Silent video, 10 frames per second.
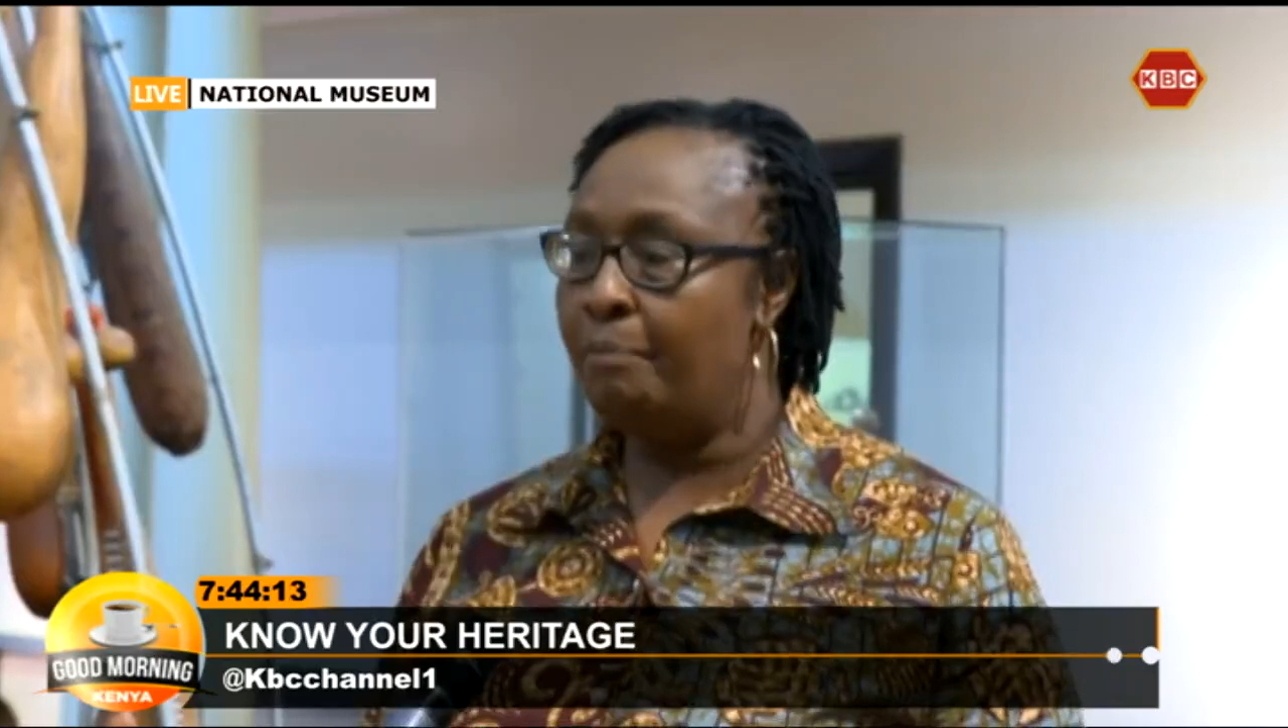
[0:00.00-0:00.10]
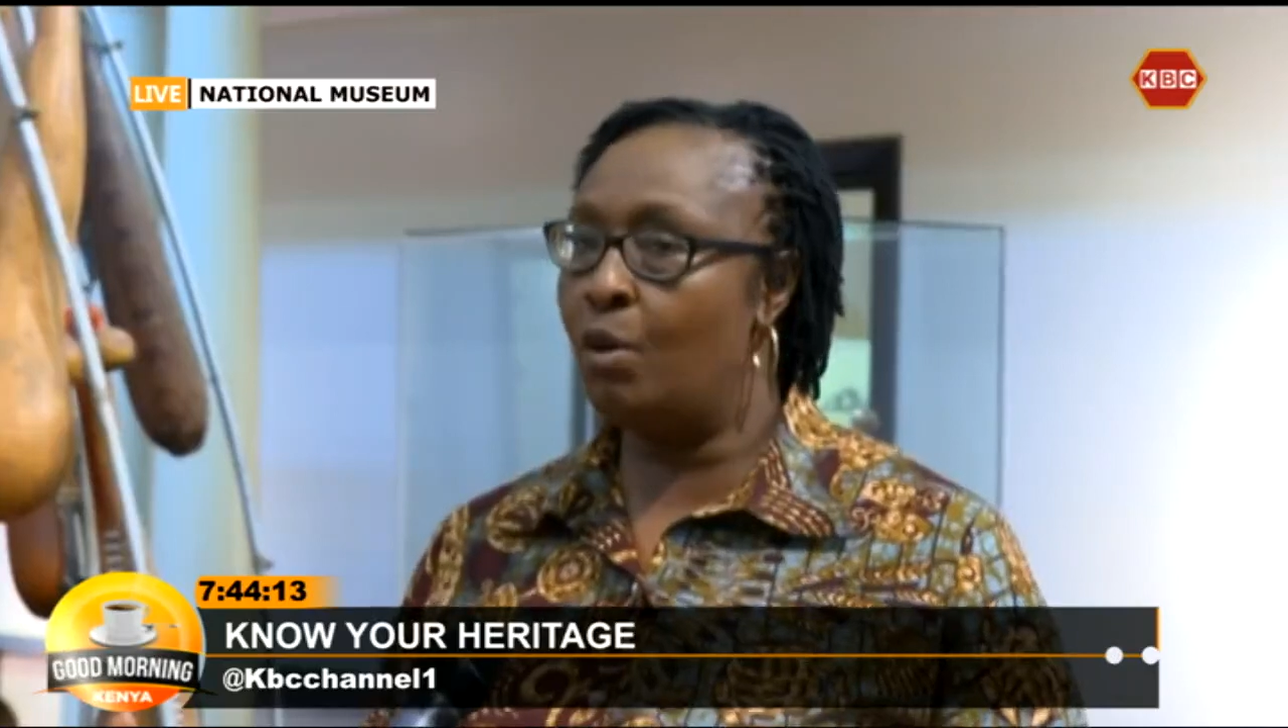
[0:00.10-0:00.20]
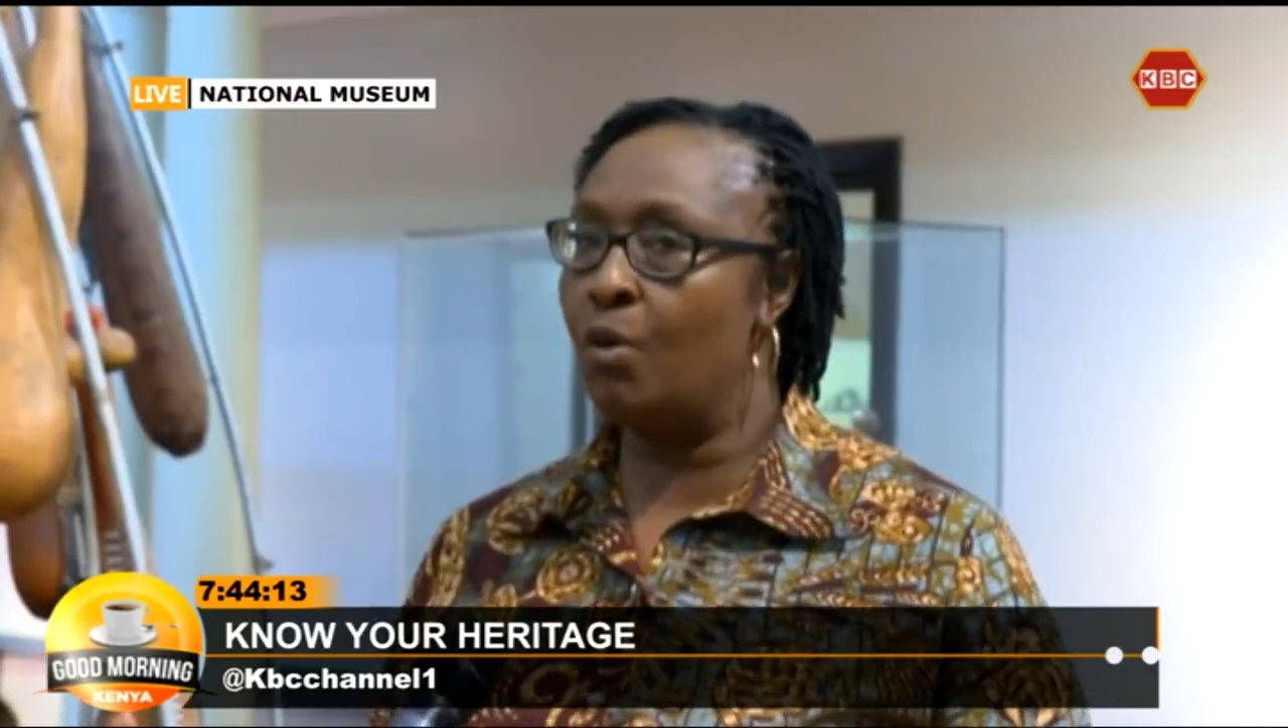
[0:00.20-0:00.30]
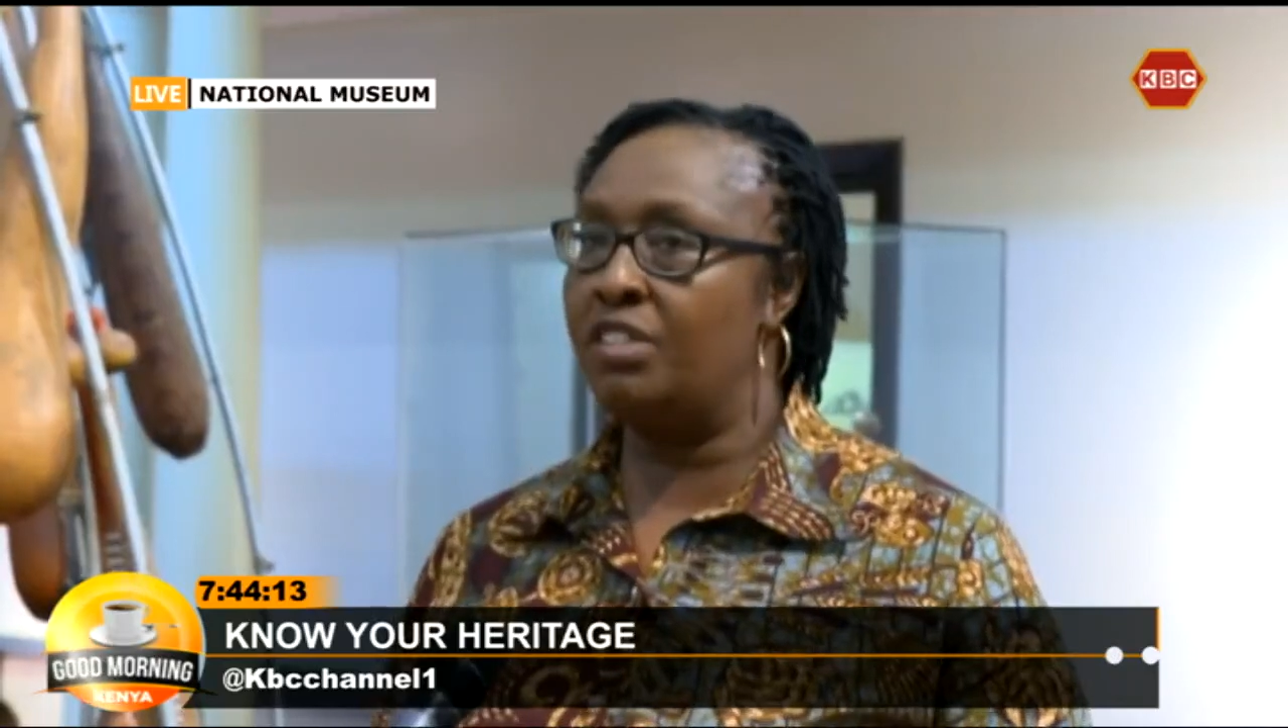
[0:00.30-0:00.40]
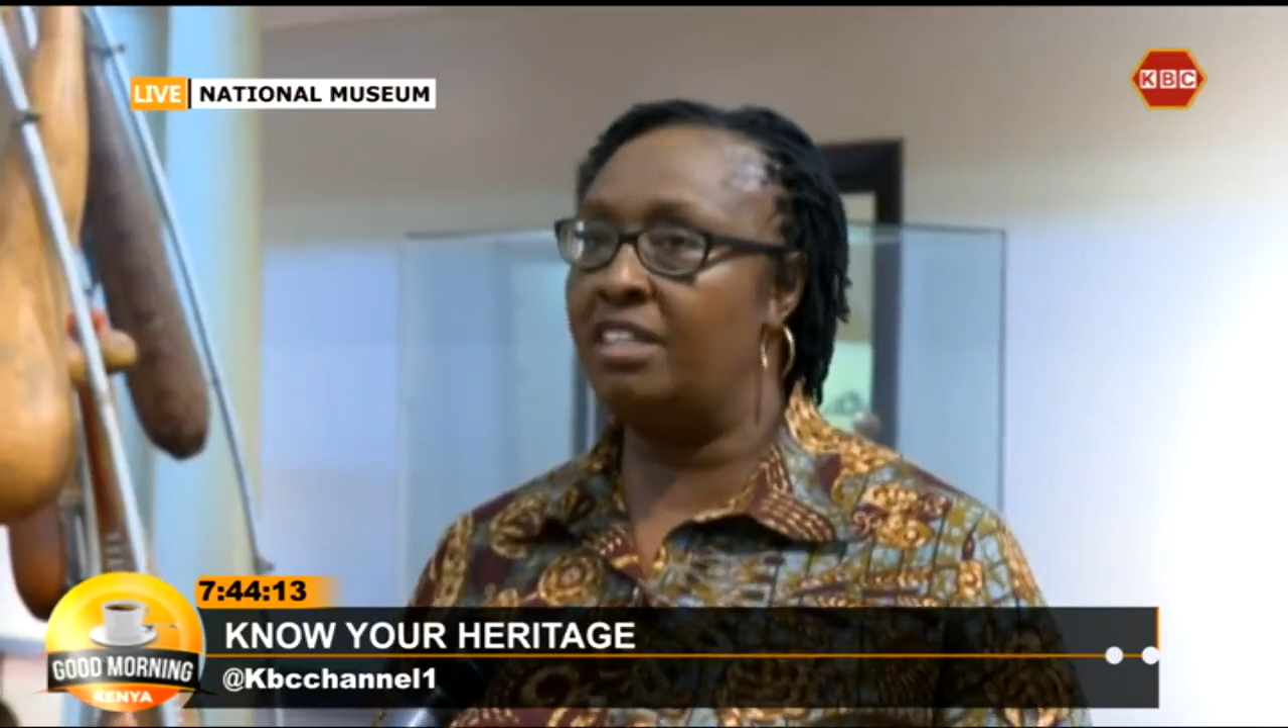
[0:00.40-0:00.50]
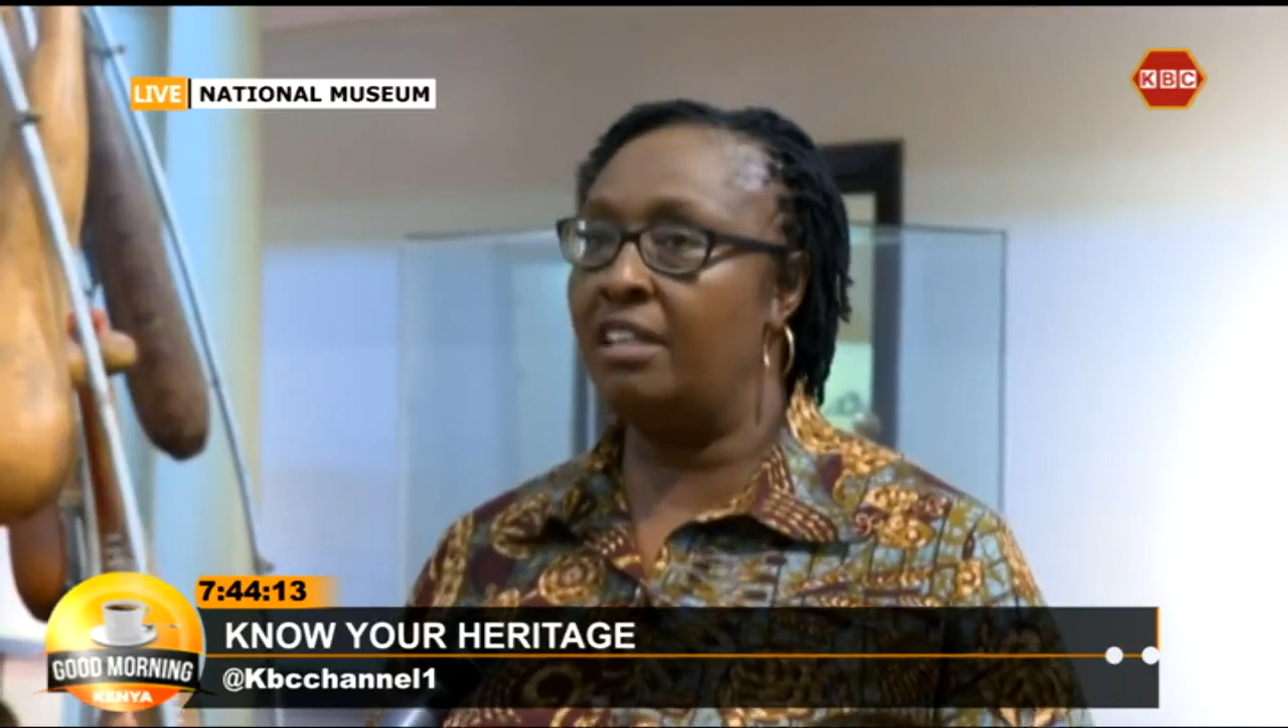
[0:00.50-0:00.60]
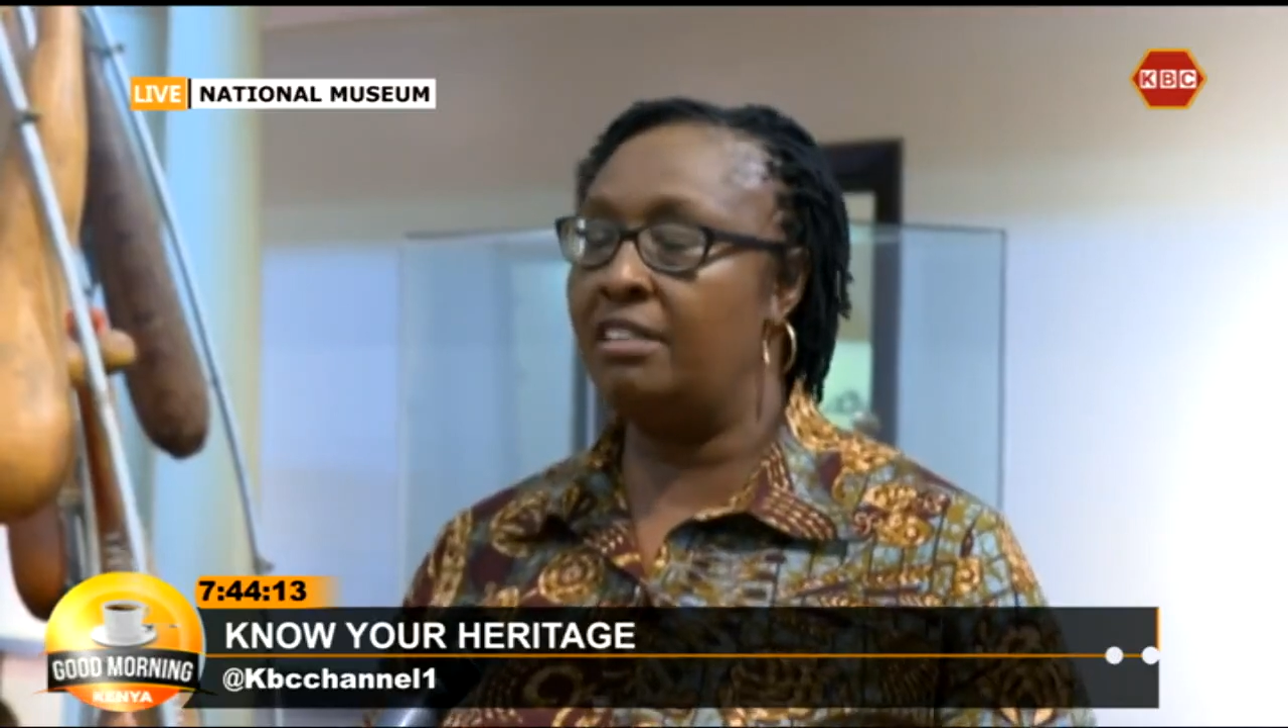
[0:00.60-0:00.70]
because they